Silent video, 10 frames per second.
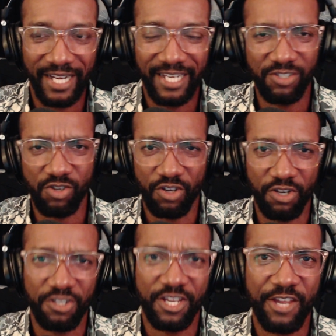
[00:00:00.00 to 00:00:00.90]
Is it going to
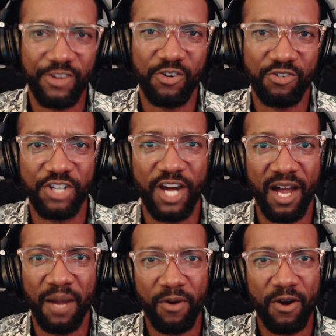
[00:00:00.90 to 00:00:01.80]
take your
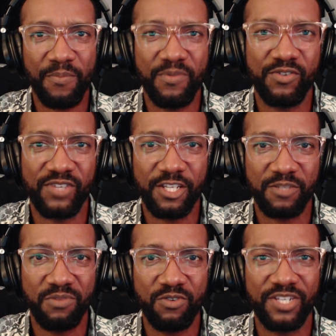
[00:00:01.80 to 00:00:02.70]
job? Is
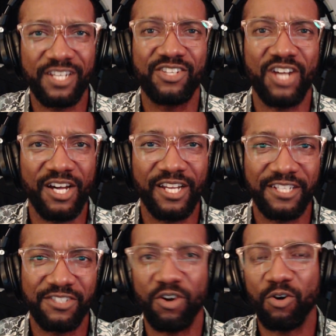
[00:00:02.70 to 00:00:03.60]
music done? It's
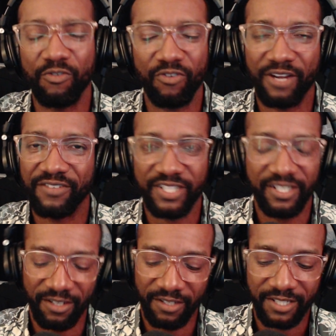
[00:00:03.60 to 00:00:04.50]
over. I've seen
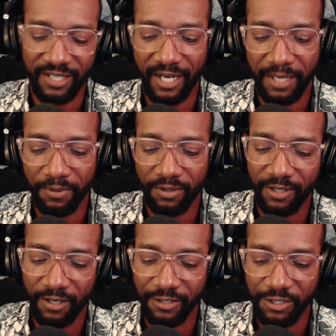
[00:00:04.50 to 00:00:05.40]
all this hype on
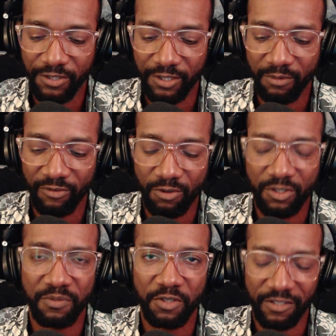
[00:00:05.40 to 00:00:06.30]
YouTube. Of course,
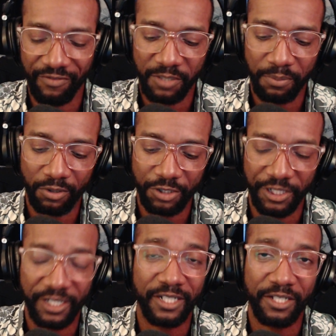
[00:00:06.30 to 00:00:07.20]
most of it's bullshit,
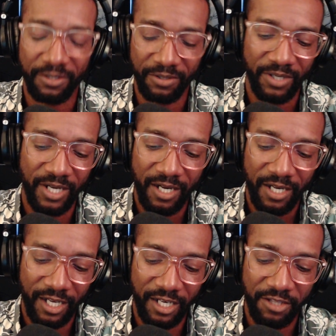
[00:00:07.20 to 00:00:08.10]
either
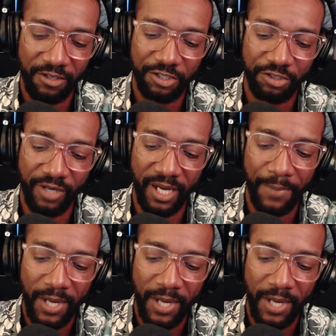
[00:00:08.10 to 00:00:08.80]
extreme.